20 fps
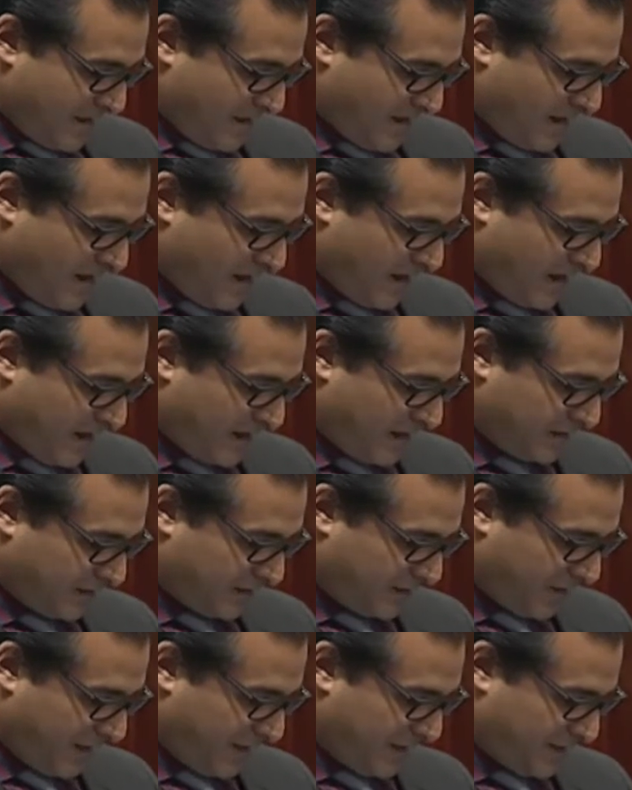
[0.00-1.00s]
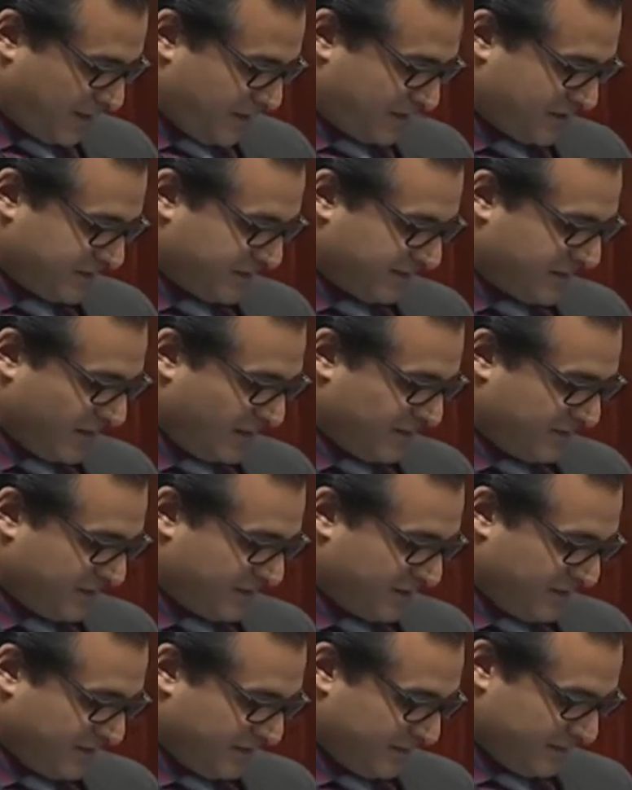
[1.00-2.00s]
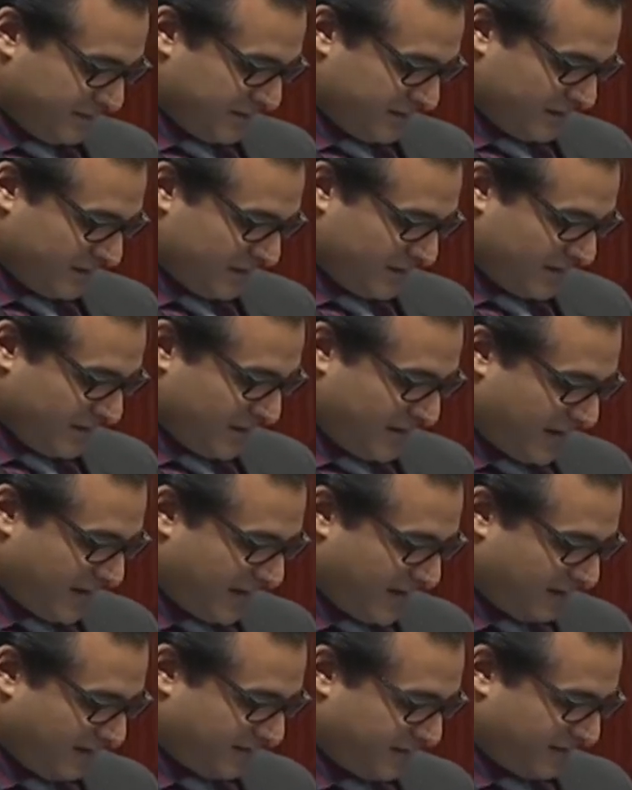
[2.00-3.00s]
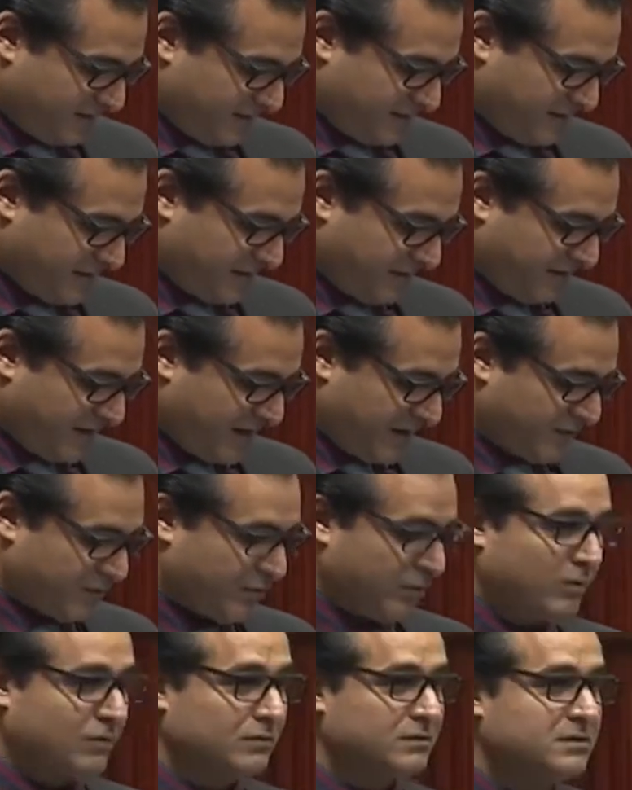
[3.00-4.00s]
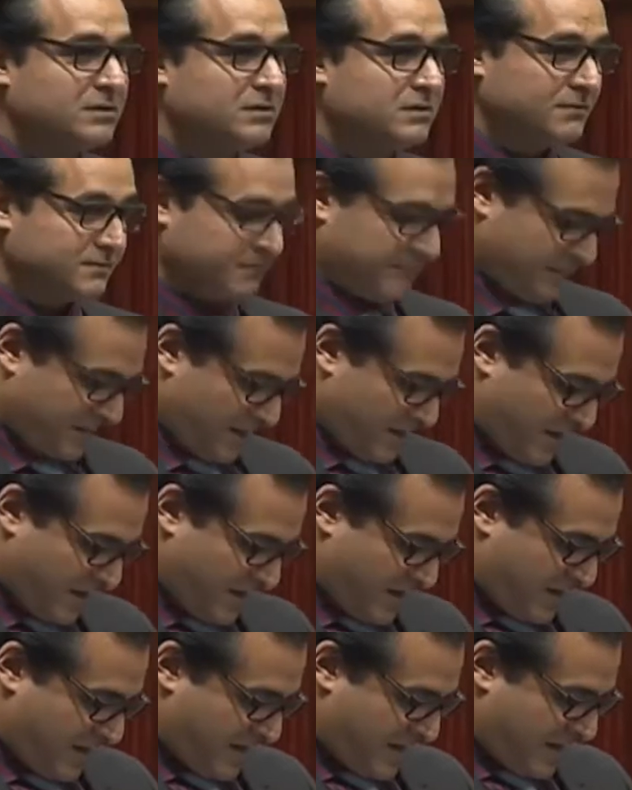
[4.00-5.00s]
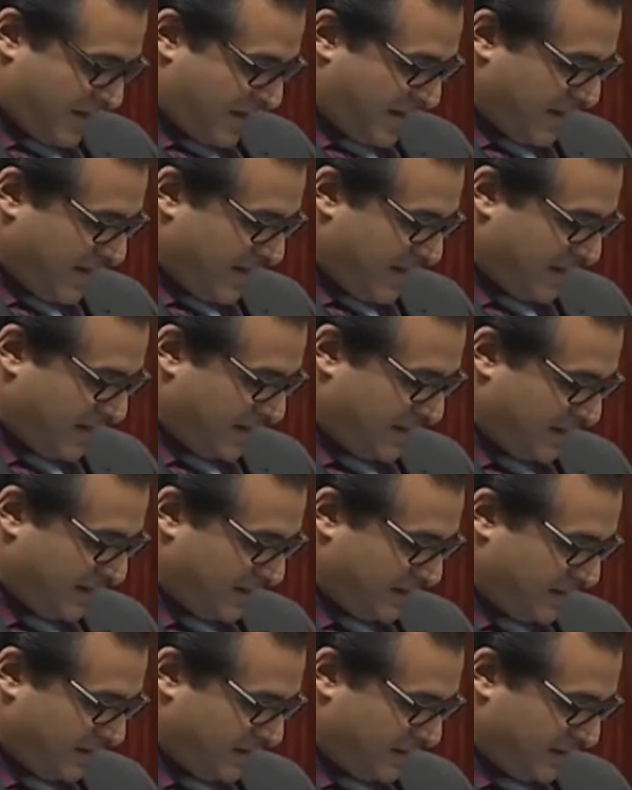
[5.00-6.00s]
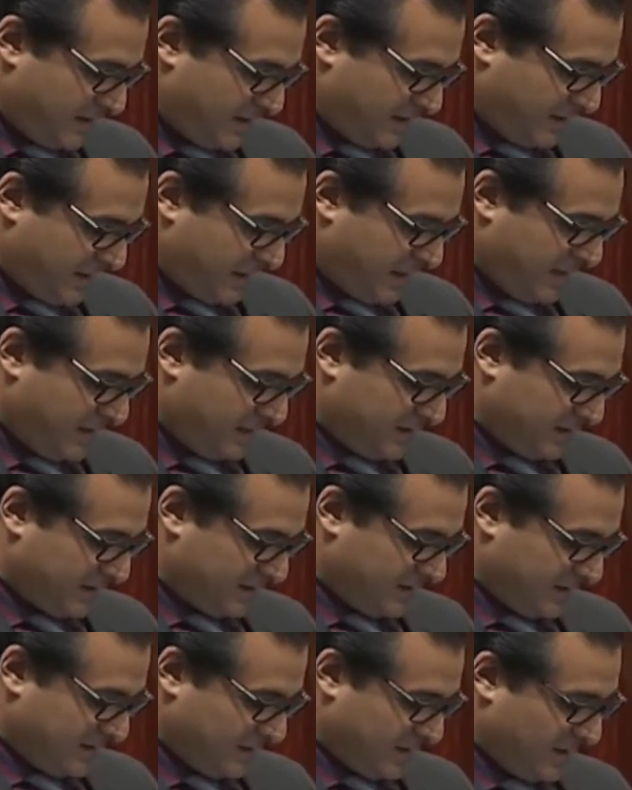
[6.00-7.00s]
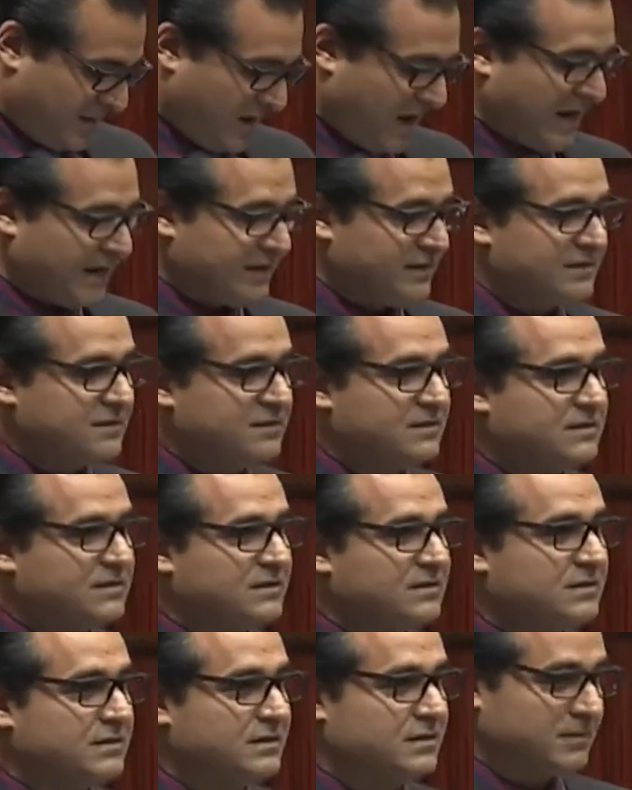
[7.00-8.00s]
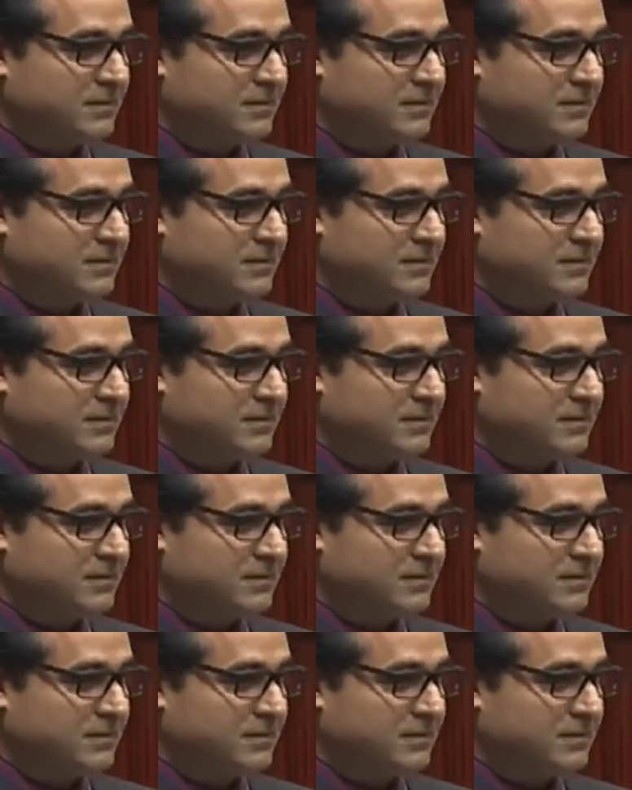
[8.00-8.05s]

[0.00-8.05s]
Our three tiers of government have defined roles, and these lines